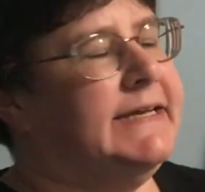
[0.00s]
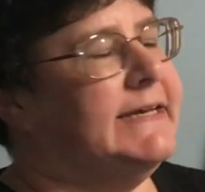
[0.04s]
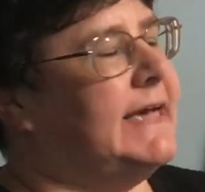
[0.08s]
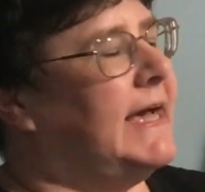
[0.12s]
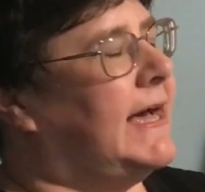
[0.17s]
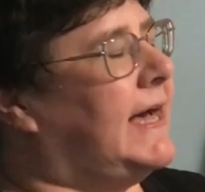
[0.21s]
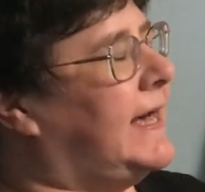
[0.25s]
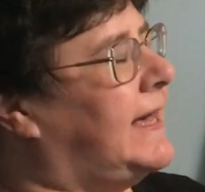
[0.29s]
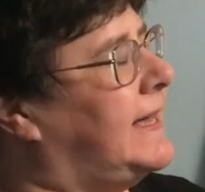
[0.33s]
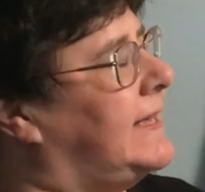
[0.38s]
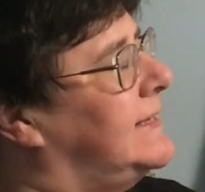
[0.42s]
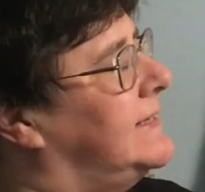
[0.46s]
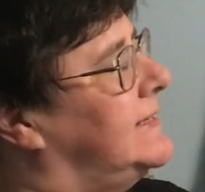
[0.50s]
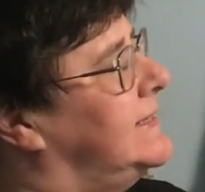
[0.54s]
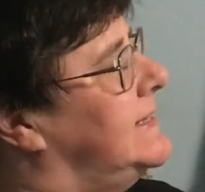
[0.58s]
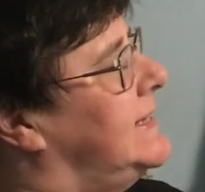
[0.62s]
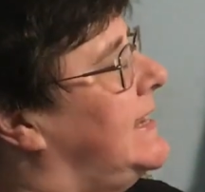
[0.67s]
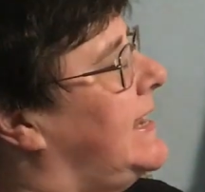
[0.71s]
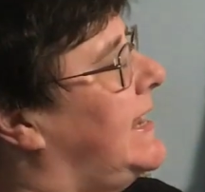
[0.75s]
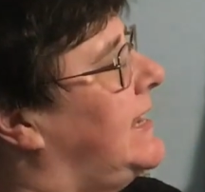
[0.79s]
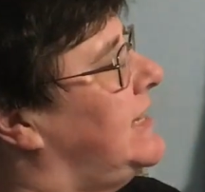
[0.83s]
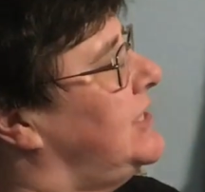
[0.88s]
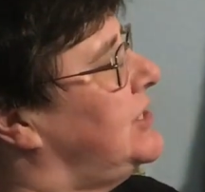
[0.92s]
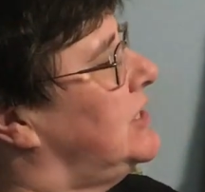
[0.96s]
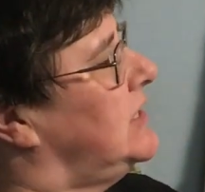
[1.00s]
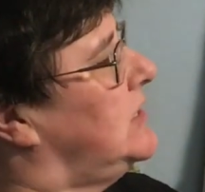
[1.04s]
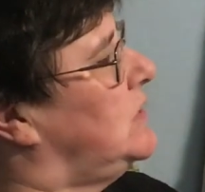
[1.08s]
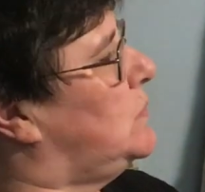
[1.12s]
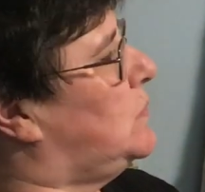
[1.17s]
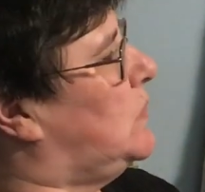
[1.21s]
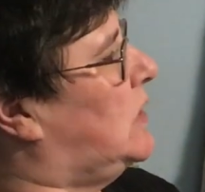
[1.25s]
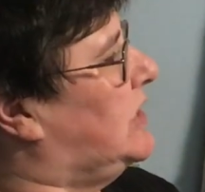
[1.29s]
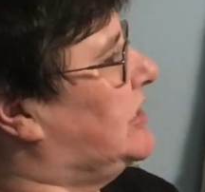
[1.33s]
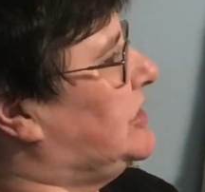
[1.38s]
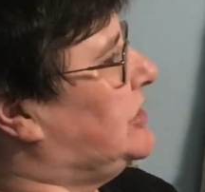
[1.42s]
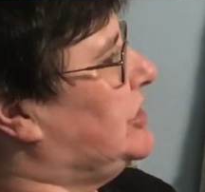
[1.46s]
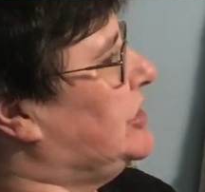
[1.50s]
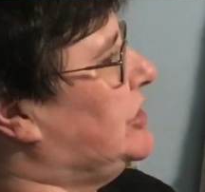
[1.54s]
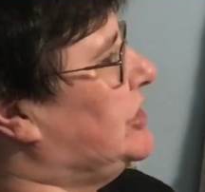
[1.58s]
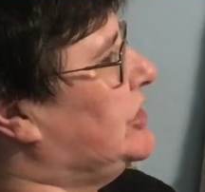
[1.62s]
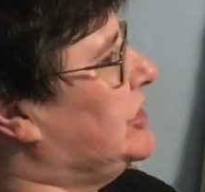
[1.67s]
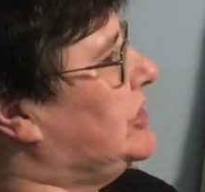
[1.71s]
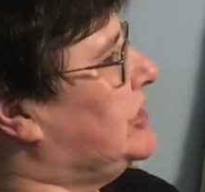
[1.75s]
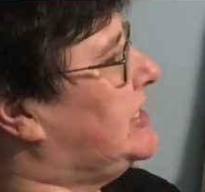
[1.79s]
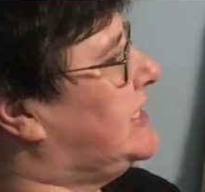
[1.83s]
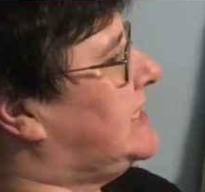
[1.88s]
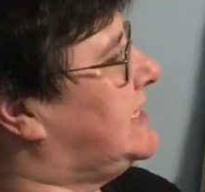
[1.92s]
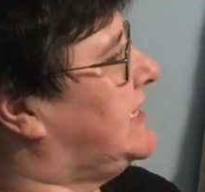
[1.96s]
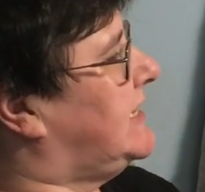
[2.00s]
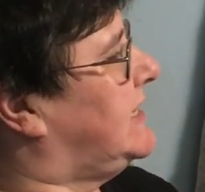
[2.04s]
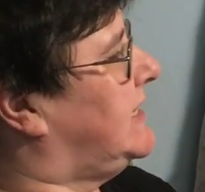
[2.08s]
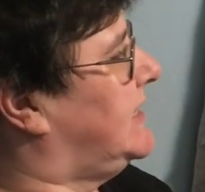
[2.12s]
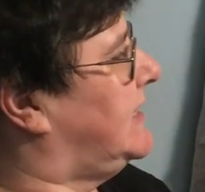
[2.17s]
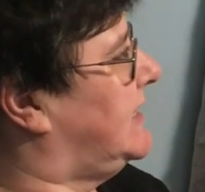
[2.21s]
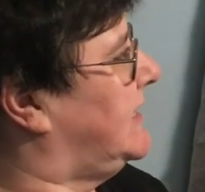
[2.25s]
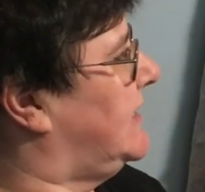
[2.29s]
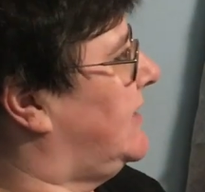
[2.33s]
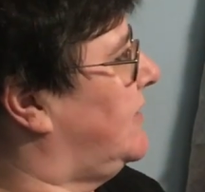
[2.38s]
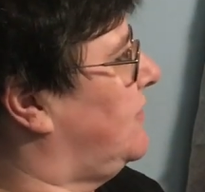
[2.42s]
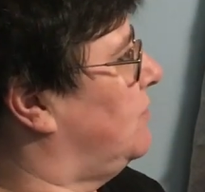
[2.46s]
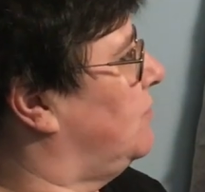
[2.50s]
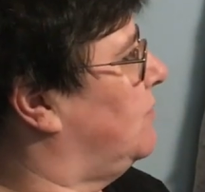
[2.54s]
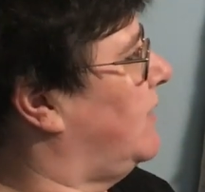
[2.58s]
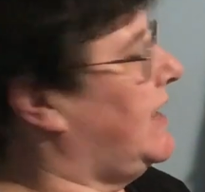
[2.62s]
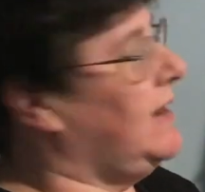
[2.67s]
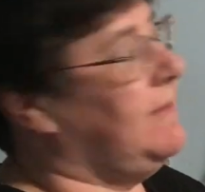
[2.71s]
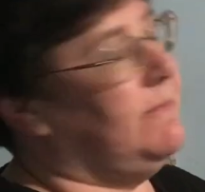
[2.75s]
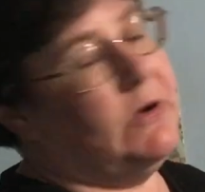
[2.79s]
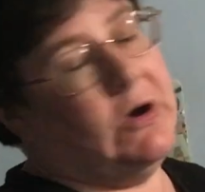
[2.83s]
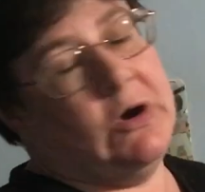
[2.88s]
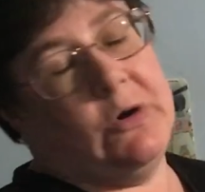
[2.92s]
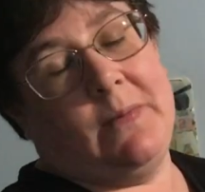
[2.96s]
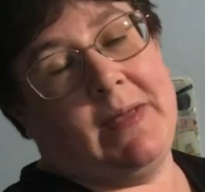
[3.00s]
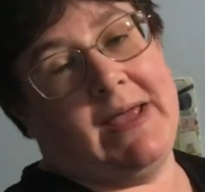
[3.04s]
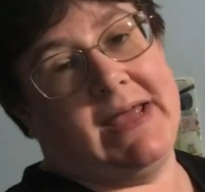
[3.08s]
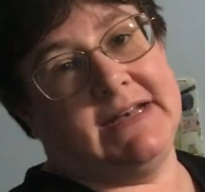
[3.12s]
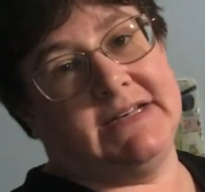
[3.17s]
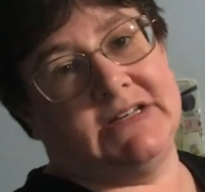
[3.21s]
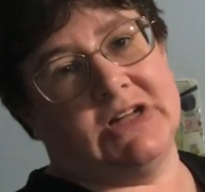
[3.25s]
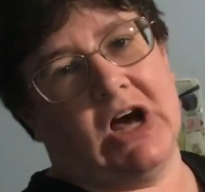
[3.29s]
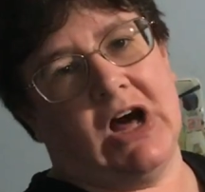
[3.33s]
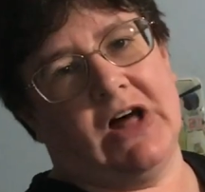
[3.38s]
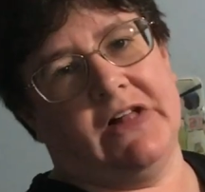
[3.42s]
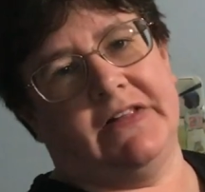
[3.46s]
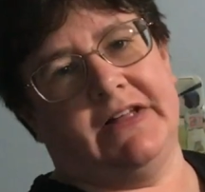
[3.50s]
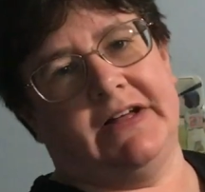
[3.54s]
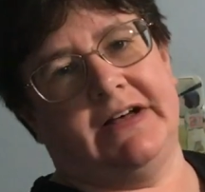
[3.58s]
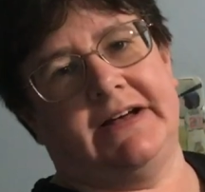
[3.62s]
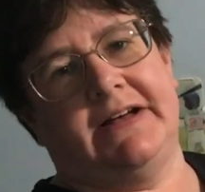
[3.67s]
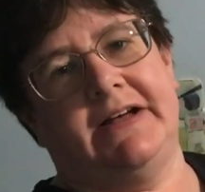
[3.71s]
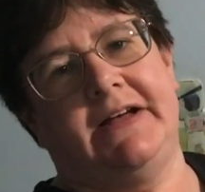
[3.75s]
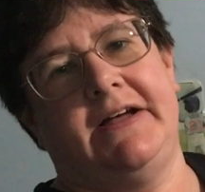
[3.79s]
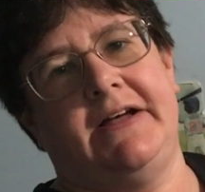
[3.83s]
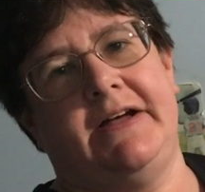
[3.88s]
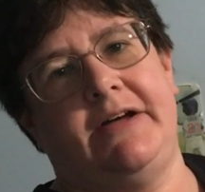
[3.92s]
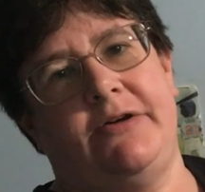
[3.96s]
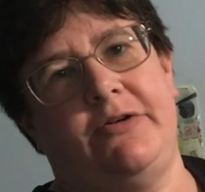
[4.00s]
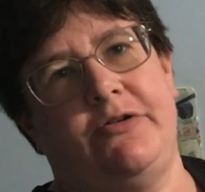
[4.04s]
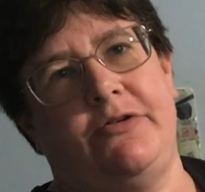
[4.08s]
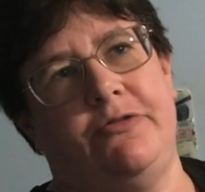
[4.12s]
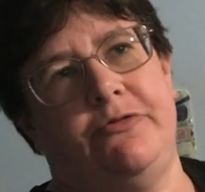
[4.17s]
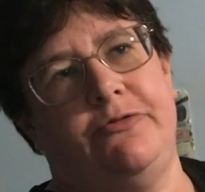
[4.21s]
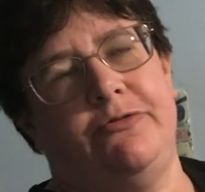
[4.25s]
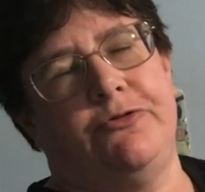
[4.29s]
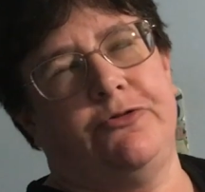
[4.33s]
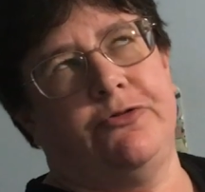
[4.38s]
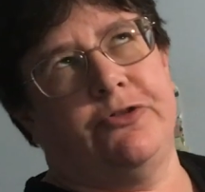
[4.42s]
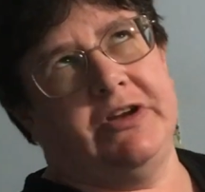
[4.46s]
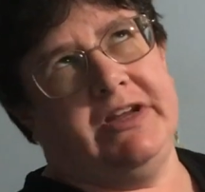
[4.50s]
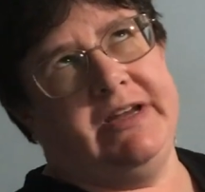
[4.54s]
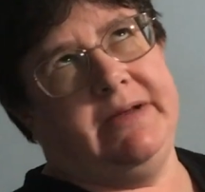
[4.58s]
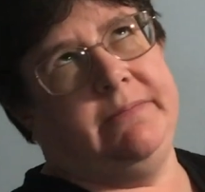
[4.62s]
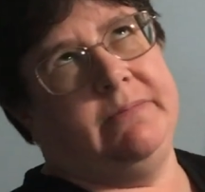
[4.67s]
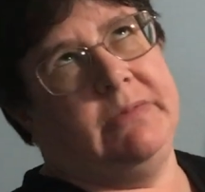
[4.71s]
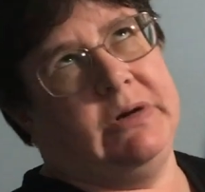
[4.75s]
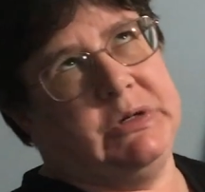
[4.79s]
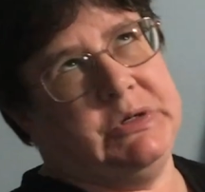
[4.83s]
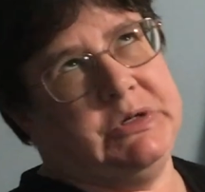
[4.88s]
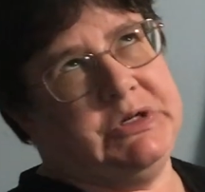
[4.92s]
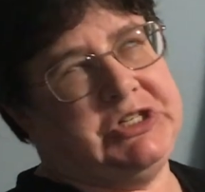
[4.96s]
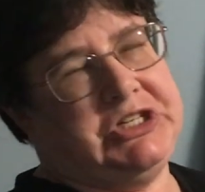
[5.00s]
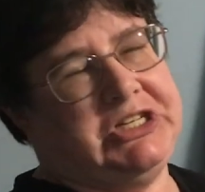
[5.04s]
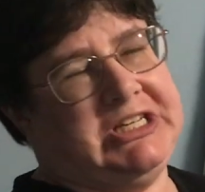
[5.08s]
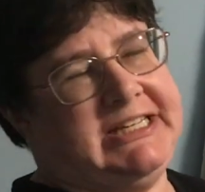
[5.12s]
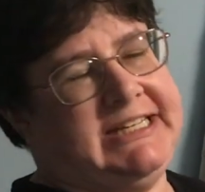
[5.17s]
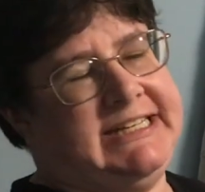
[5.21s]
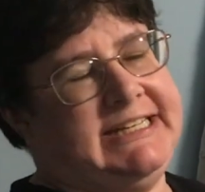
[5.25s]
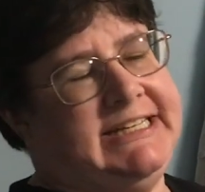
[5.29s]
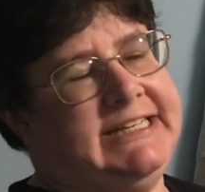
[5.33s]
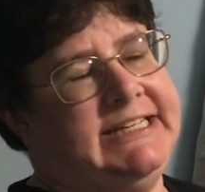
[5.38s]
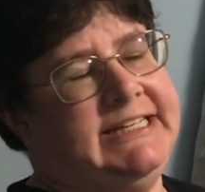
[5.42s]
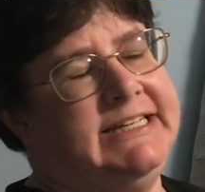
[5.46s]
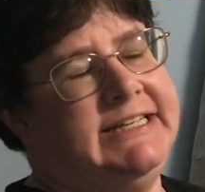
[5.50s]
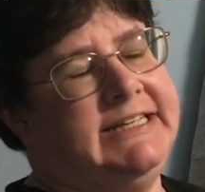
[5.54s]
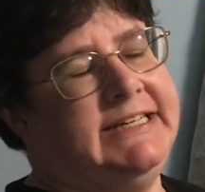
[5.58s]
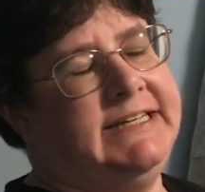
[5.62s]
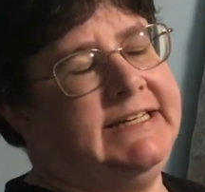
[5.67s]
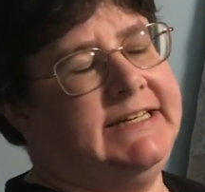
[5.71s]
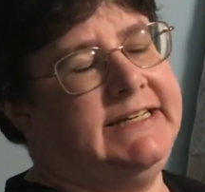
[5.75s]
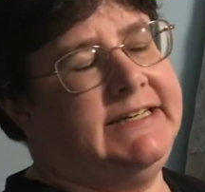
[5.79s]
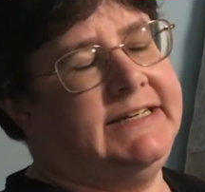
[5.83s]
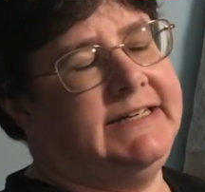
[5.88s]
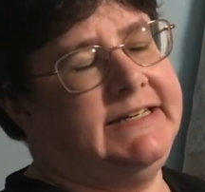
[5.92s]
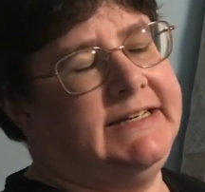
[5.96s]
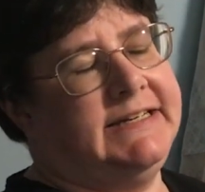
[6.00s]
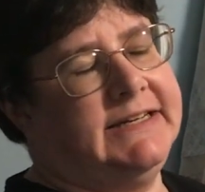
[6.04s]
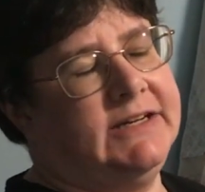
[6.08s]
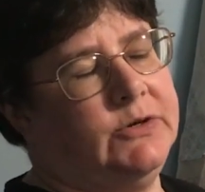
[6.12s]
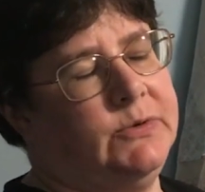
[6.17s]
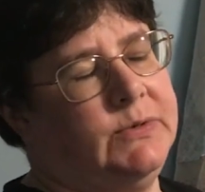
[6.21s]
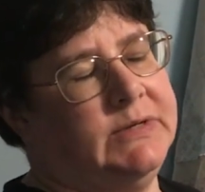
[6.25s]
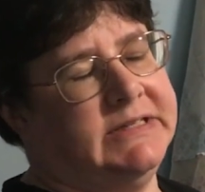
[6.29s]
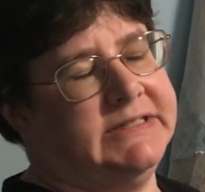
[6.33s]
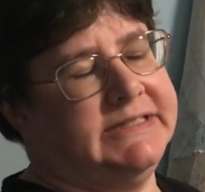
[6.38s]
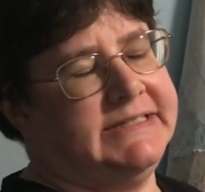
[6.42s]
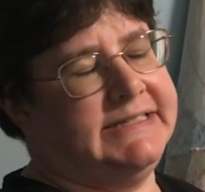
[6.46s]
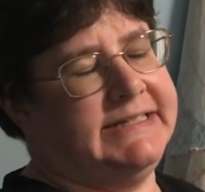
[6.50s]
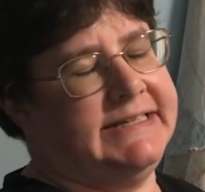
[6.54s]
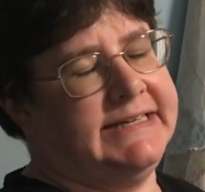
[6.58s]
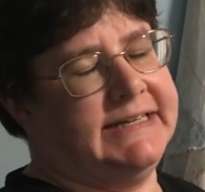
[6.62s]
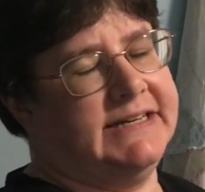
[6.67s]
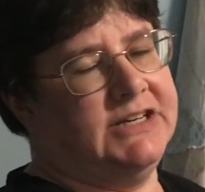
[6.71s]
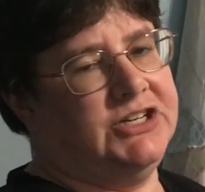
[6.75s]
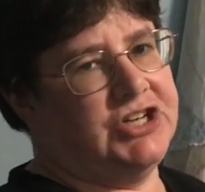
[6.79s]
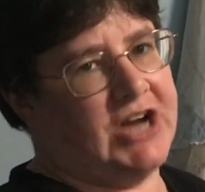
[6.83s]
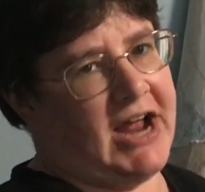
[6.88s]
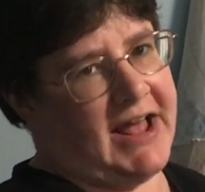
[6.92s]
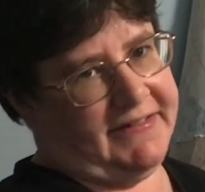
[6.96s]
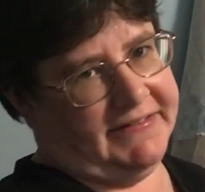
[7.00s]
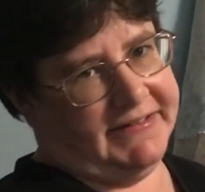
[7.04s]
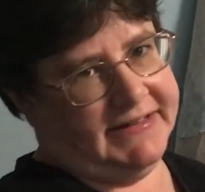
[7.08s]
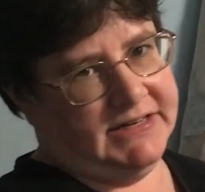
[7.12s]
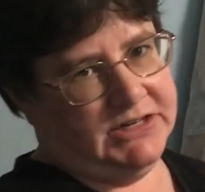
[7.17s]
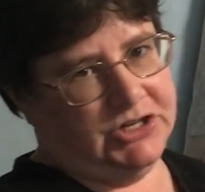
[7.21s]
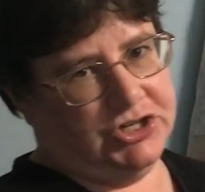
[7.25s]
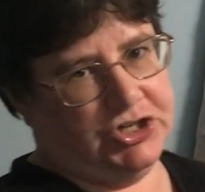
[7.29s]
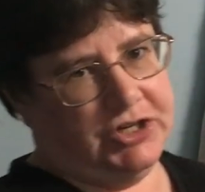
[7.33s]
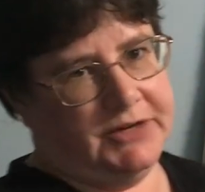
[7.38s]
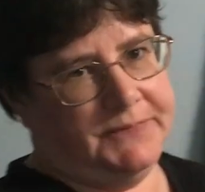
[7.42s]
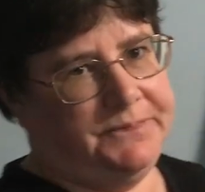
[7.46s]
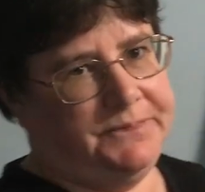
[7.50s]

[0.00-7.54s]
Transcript: Angela Walters' Rainbow Mandala Free Motion Quilting Challenge.